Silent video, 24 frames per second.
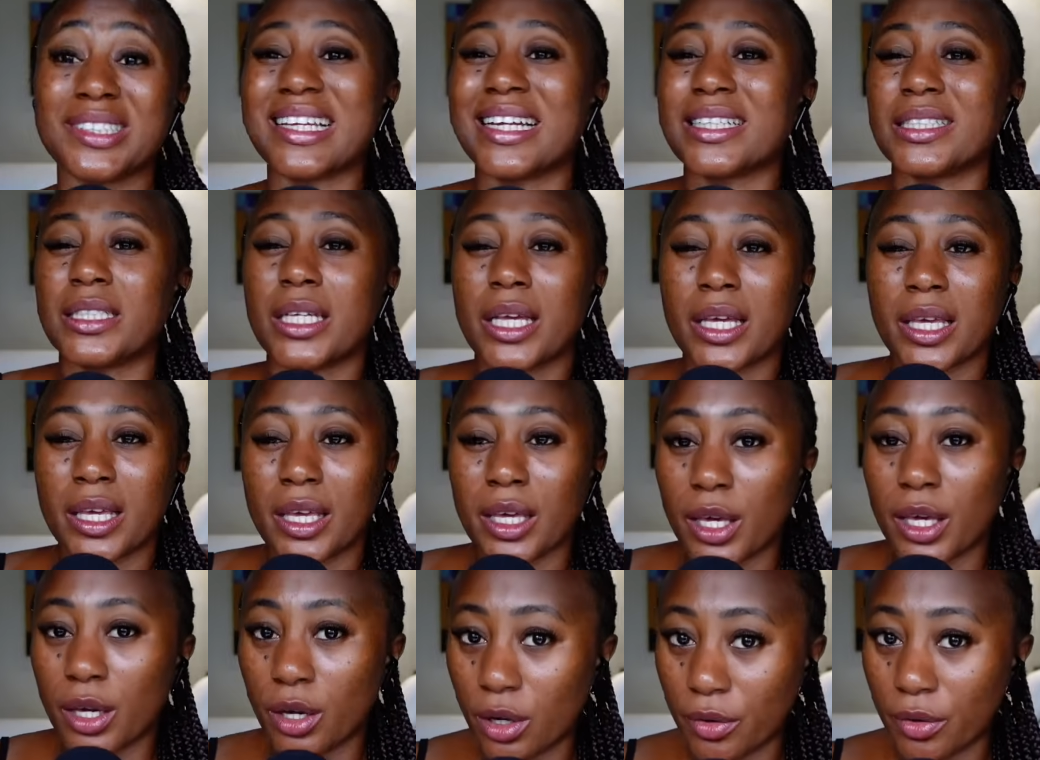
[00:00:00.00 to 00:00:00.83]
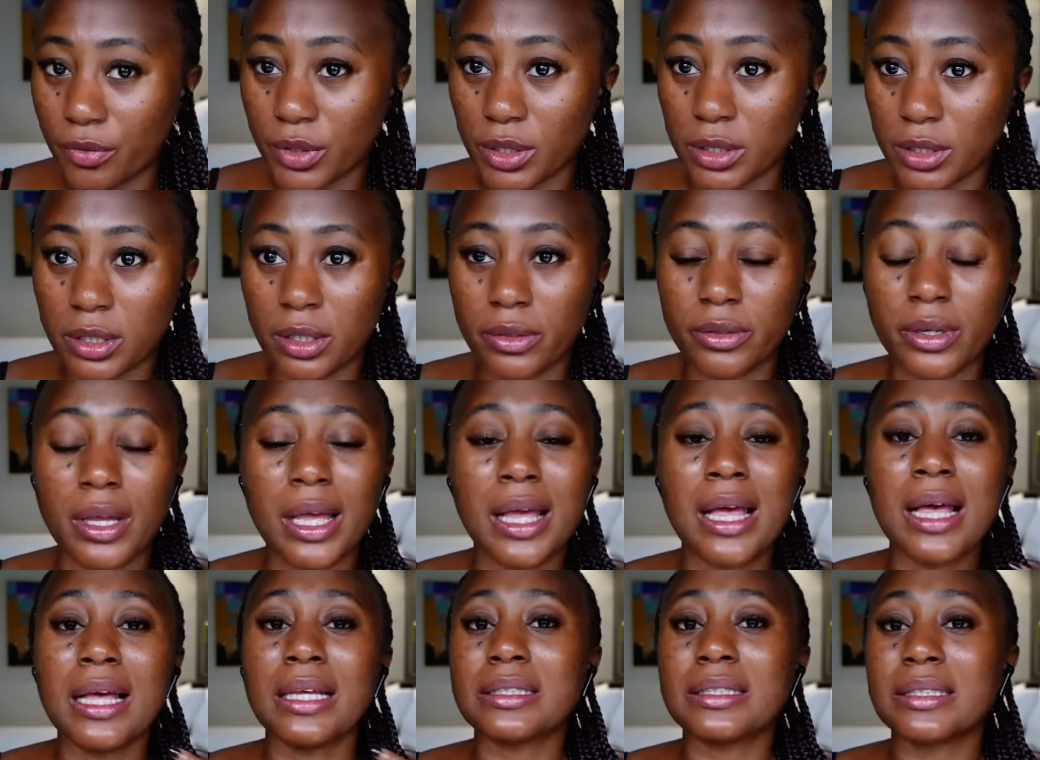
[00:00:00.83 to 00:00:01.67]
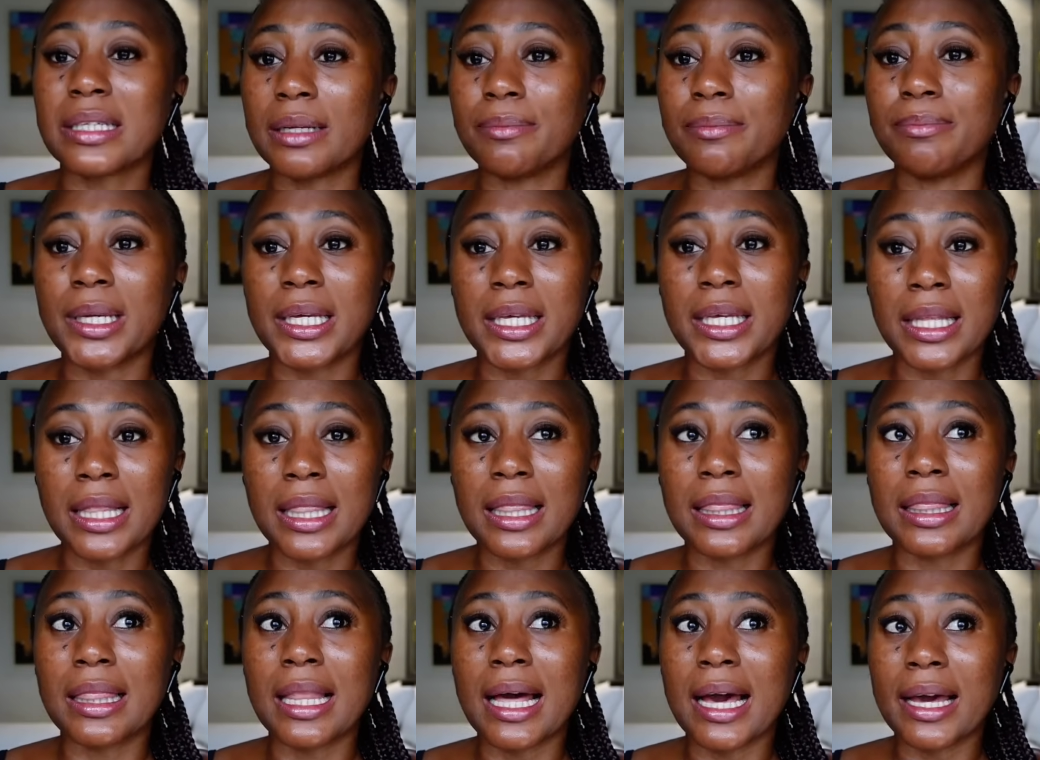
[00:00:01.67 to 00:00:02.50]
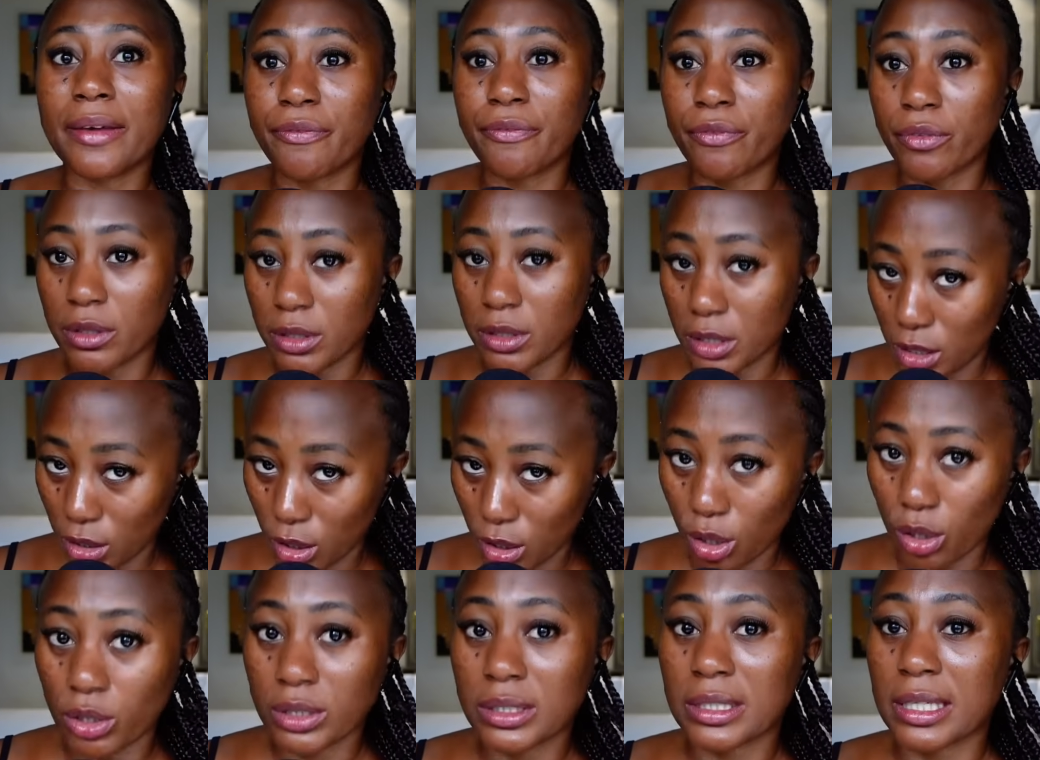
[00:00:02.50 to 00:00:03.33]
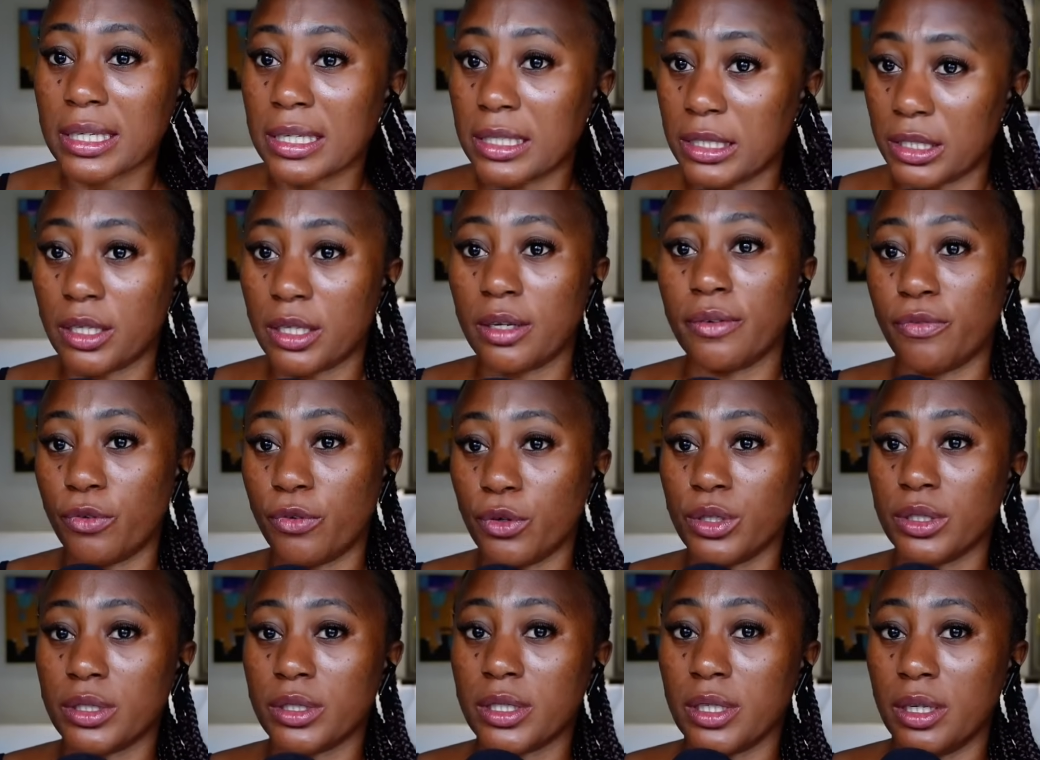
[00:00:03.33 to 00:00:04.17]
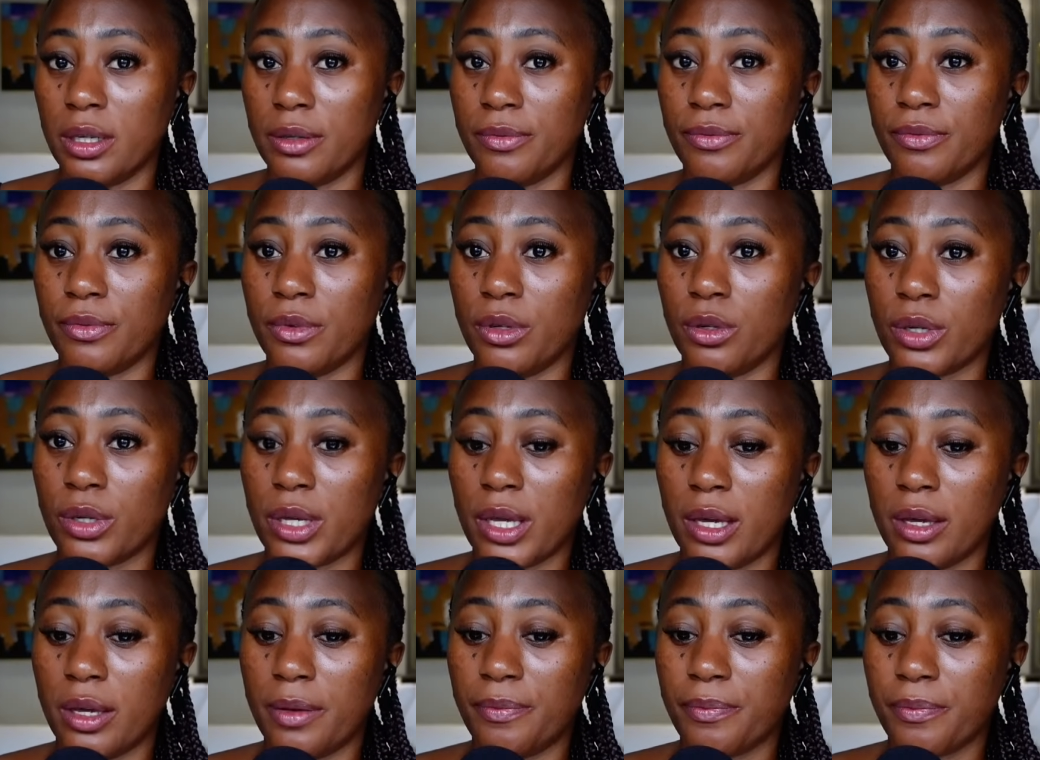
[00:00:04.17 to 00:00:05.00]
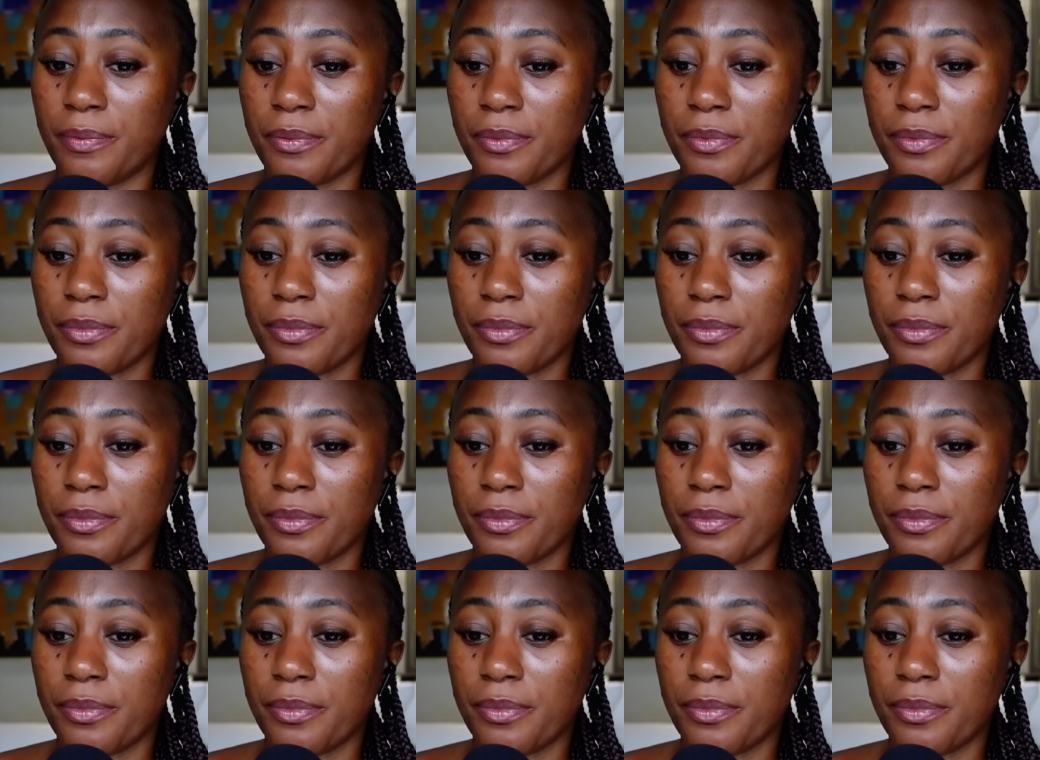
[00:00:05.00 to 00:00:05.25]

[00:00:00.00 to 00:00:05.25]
start taking care of yourself, start making life a lot easier for yourself, okay?